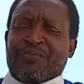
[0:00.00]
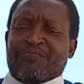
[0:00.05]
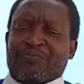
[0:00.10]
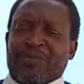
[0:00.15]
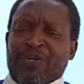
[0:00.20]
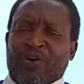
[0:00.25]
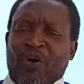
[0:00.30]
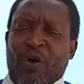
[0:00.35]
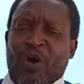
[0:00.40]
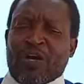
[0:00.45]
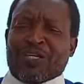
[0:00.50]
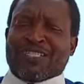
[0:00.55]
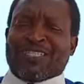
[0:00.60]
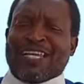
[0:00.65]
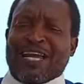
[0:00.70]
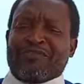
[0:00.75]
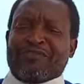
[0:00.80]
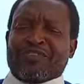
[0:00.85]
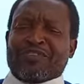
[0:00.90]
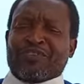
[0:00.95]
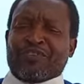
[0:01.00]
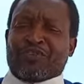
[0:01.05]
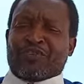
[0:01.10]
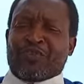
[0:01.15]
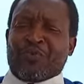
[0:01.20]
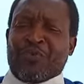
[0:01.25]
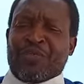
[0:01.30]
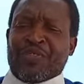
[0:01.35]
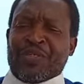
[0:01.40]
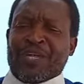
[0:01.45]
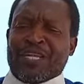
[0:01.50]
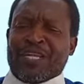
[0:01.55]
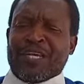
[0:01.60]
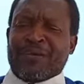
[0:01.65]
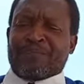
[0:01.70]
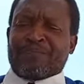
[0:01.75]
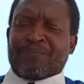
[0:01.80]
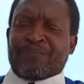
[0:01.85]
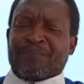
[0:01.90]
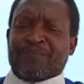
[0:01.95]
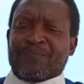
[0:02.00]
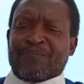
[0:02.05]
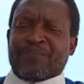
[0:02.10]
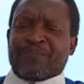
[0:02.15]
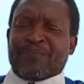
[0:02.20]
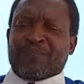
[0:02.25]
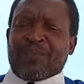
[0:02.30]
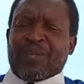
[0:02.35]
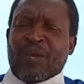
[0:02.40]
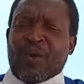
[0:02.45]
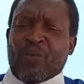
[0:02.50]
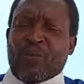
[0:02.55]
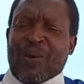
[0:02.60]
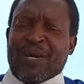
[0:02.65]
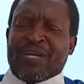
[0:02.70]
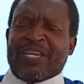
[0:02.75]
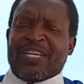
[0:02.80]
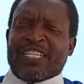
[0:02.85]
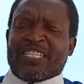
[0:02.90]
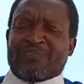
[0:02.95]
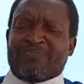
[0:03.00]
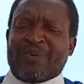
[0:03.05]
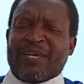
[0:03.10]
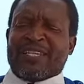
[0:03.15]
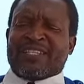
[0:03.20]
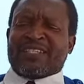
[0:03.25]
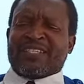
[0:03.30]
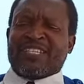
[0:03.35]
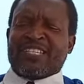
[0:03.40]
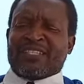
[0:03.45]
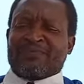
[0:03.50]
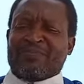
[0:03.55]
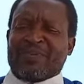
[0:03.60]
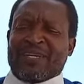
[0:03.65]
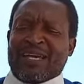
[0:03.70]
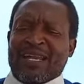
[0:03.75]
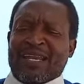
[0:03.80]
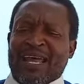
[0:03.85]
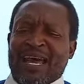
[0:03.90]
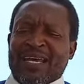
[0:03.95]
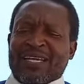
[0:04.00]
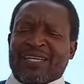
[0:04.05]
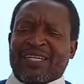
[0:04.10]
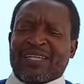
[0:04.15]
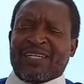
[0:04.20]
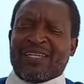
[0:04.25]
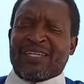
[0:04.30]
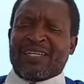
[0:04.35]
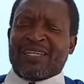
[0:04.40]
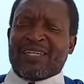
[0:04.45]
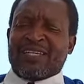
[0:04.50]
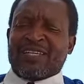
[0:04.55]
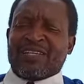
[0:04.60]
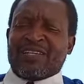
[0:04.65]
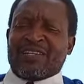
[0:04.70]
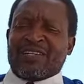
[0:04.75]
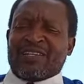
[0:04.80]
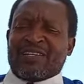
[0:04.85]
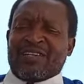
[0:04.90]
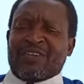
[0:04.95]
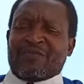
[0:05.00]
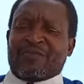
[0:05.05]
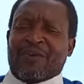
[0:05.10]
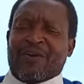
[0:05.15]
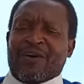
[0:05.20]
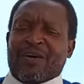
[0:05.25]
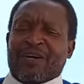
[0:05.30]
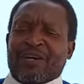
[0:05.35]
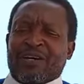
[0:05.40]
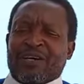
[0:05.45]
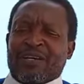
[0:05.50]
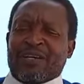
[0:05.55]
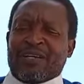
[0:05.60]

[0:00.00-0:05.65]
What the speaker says: because there is no truth in him. When he speaks a lie, for